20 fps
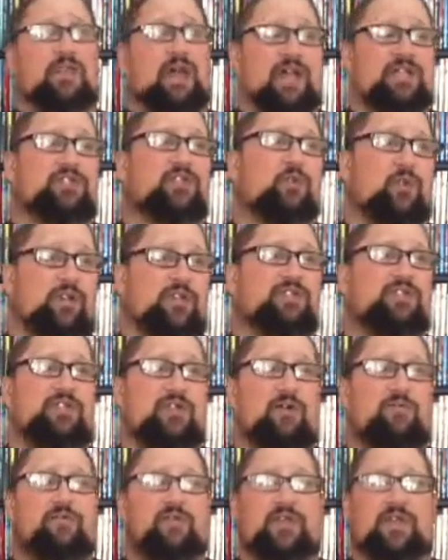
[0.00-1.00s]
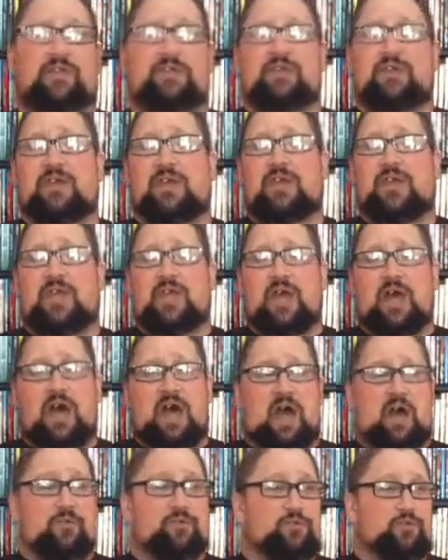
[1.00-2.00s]
Lots of great stuff in it.
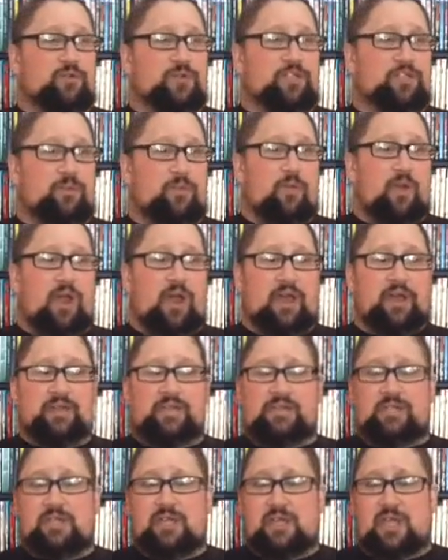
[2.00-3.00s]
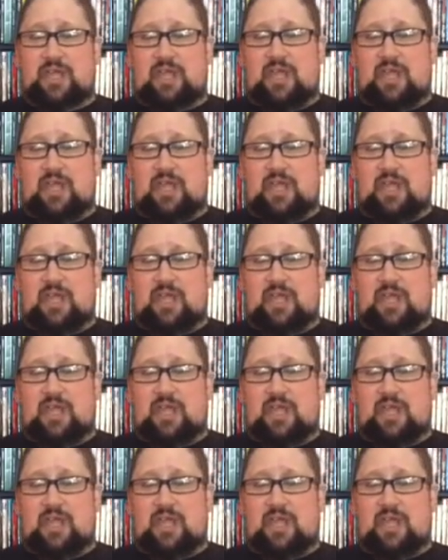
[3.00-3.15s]
I was really surprised.